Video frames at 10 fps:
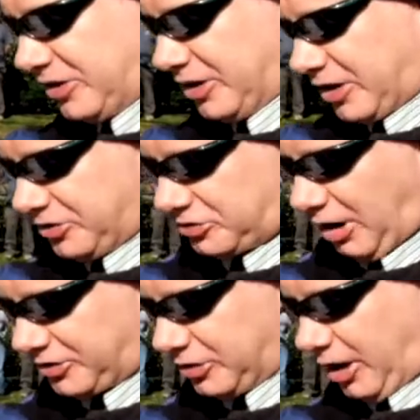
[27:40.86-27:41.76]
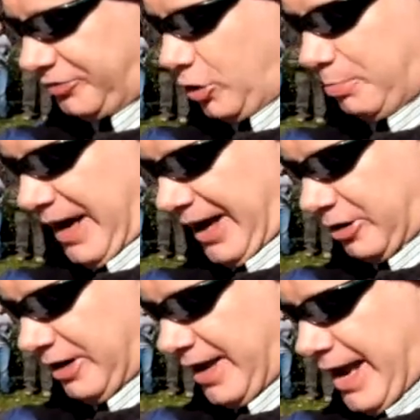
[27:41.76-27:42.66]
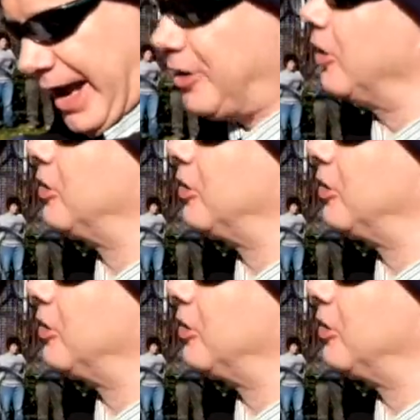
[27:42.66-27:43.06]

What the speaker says: in the construction of your battery and are